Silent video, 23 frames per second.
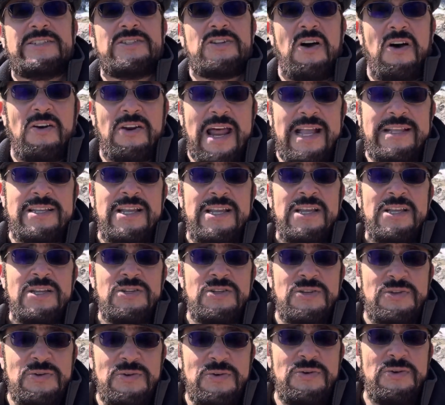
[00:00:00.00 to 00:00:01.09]
Do not
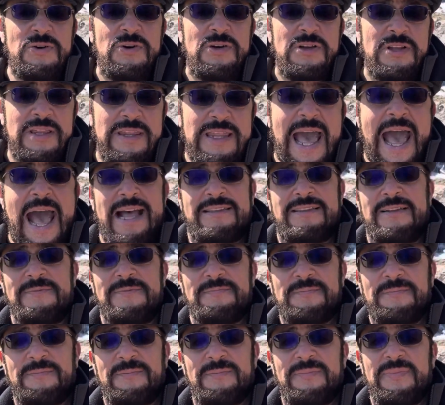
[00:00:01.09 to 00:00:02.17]
do that.
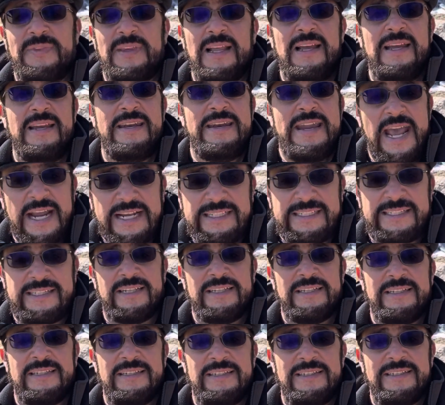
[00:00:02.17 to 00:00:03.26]
Next,
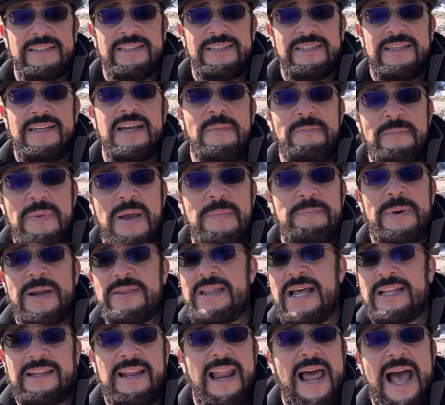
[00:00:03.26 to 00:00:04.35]
remember
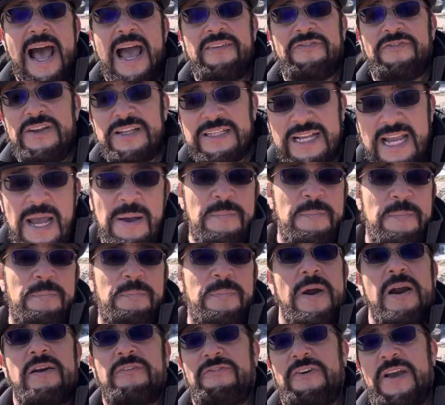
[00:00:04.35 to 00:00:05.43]
that life is
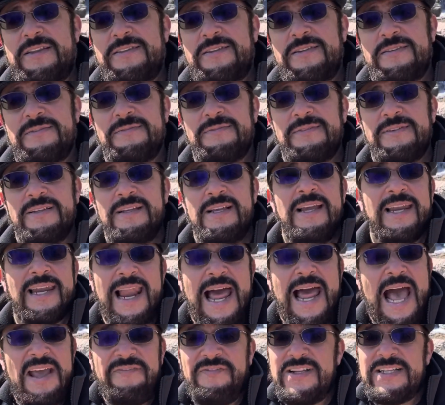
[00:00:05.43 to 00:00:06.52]
imperfect.
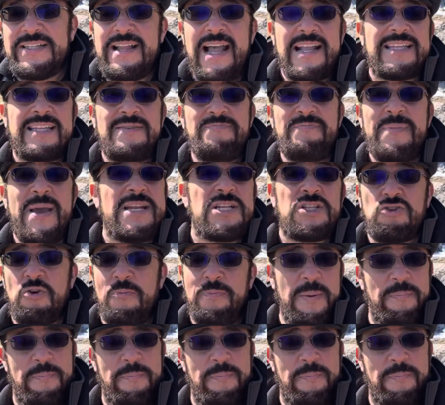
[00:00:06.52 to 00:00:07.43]
Life is not meant to be